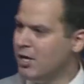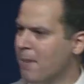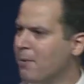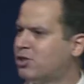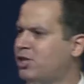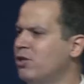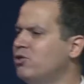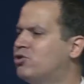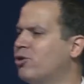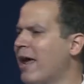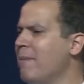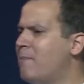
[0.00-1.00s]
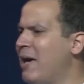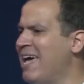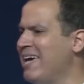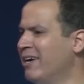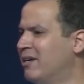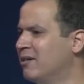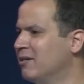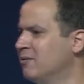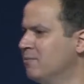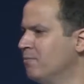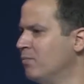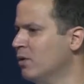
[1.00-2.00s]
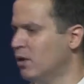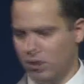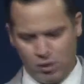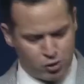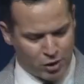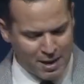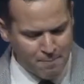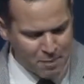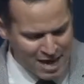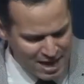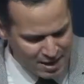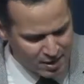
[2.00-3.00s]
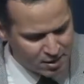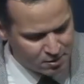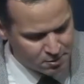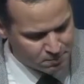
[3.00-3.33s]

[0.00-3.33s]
Number two, dream big. Dream big.